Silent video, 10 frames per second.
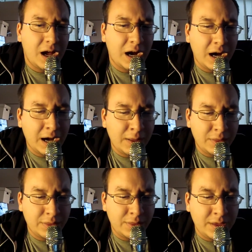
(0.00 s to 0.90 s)
Uh,
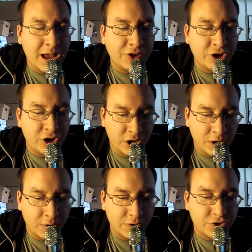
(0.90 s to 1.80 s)
the
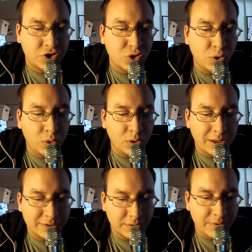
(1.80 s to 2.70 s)
engineer, the
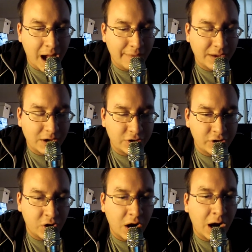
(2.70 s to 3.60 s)
sole surviving
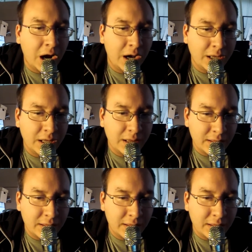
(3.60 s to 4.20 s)
engineer on